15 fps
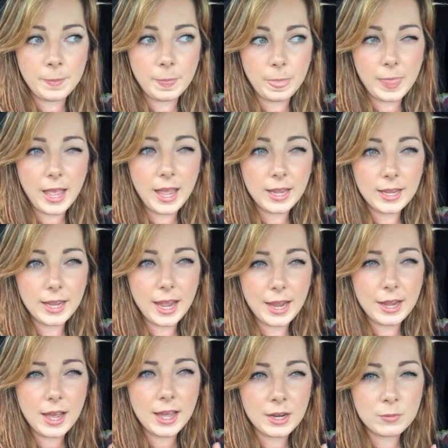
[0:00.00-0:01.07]
I
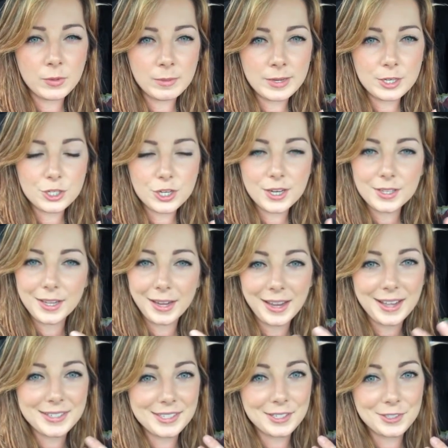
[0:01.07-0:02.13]
kind of want to make sure, like
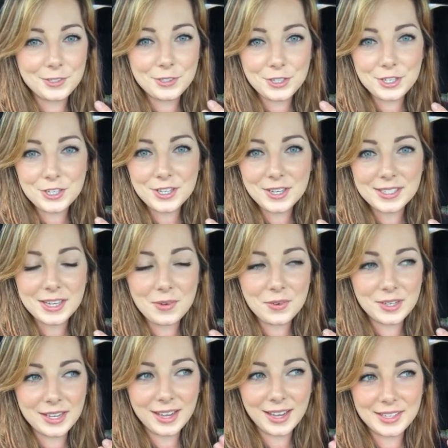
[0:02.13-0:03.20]
as a nutritionist, I want
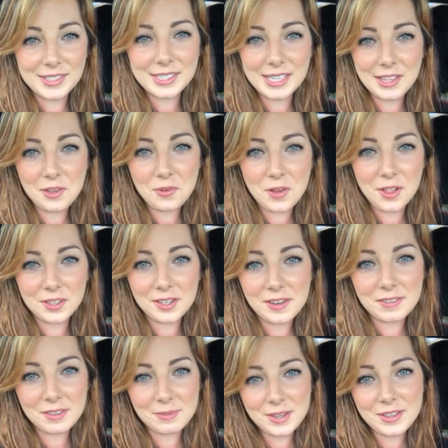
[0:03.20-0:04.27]
to kind of see the quality
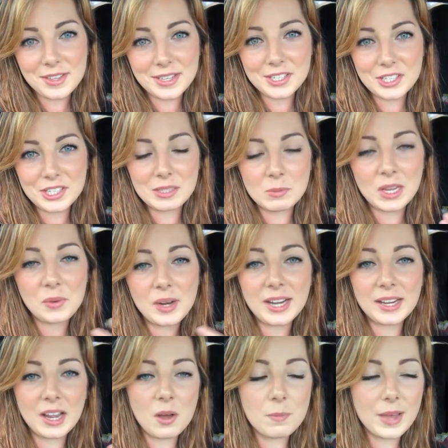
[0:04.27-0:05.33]
of the meal. That's just me. Right
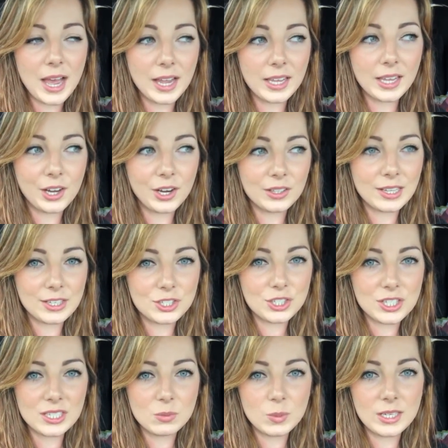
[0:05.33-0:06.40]
now I'm packing her
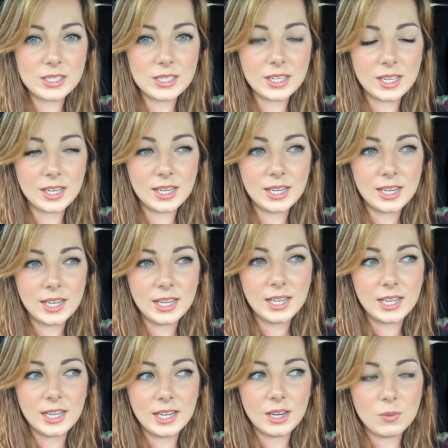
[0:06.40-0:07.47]
lunches.
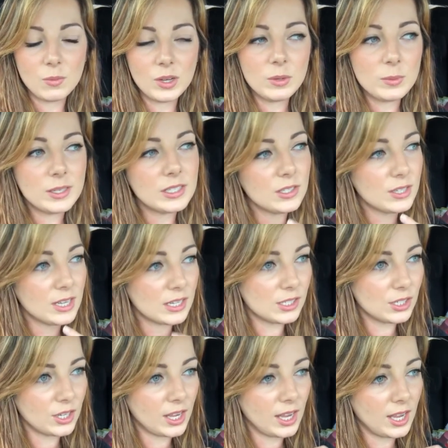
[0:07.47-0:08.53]
What did we do
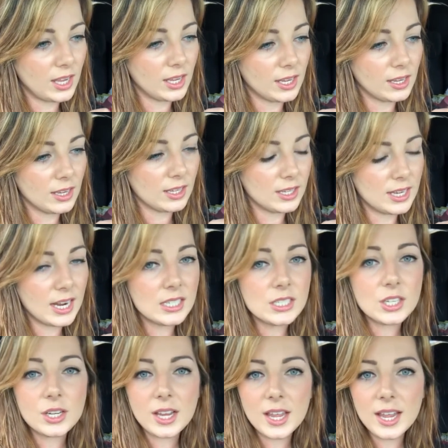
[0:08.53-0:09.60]
yesterday?
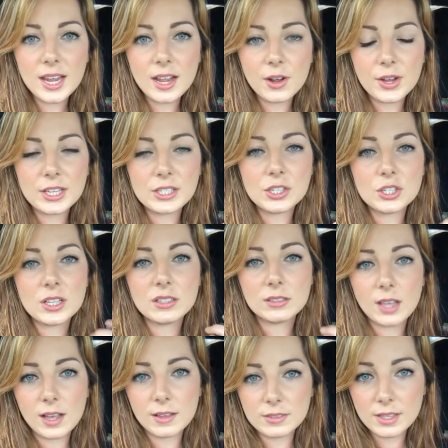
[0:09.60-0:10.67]
Okay, so she
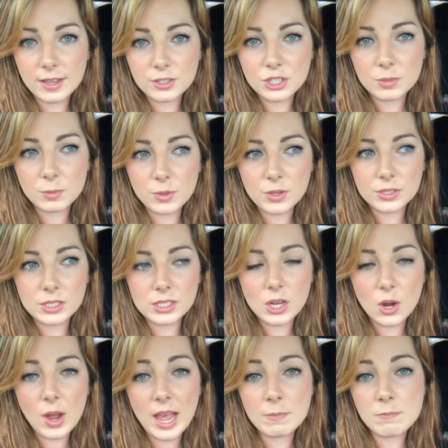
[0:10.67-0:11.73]
loves Lunchables. So
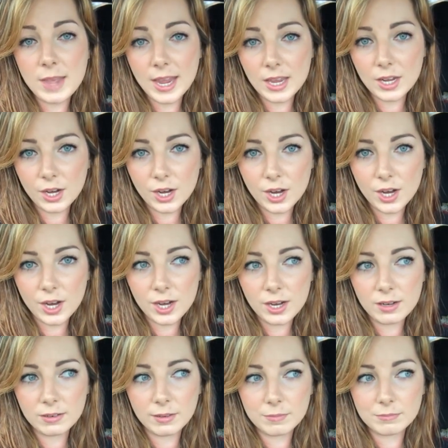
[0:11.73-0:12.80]
I made her
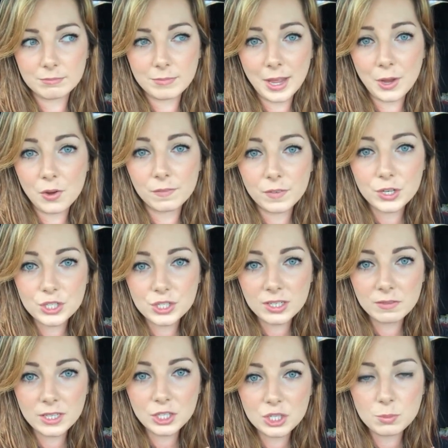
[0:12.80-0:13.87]
my own version of
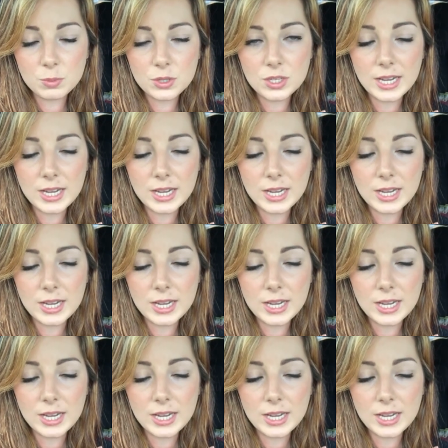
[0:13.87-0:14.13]
a Lunchable.